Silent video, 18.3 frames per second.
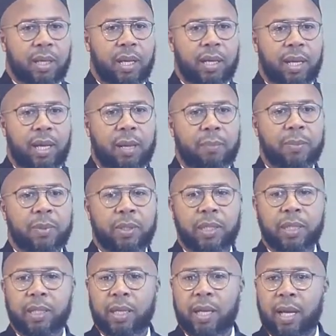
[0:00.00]

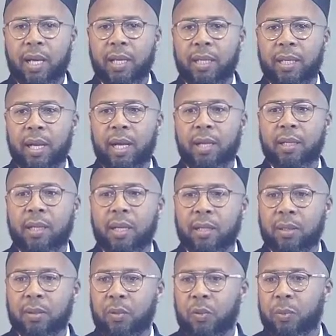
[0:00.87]
Alhamdulillah, he
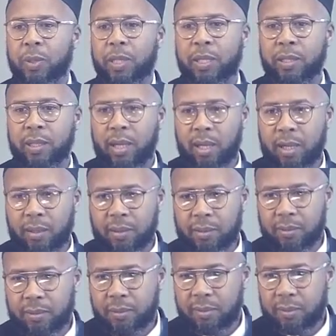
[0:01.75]
anqadahu min an-nar.
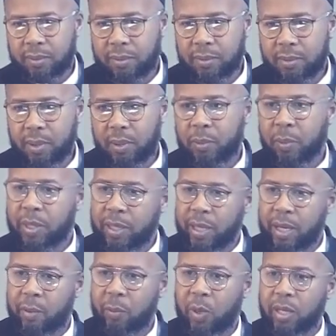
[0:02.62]

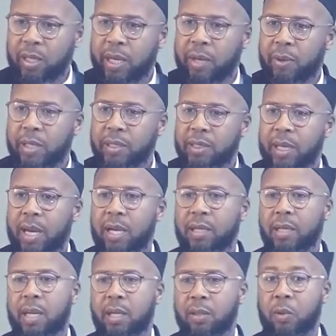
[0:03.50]
One narration,
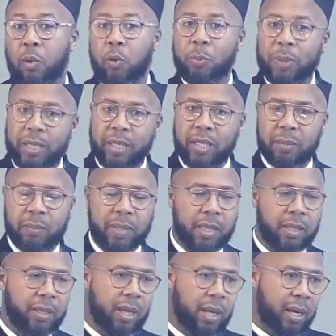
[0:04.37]
anqadahu bi
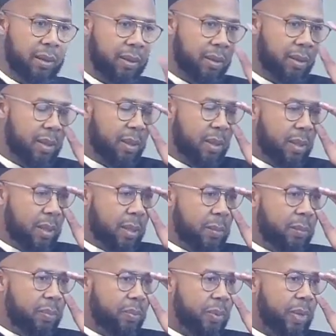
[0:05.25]
min an-nar.
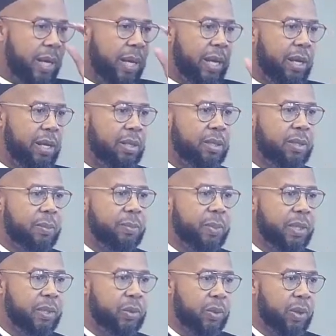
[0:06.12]
Praise
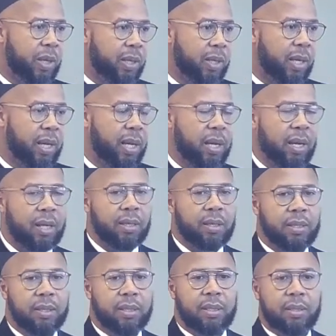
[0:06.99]
be to
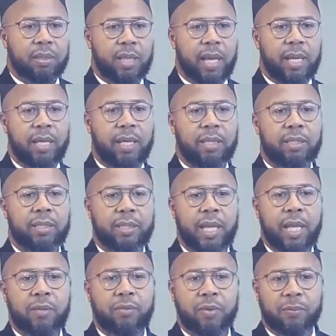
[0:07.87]
Allah that he
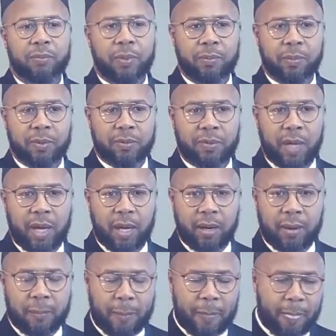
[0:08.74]
saved him from the
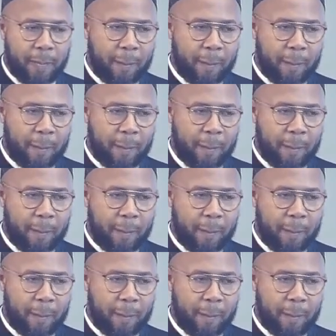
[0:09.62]
fire.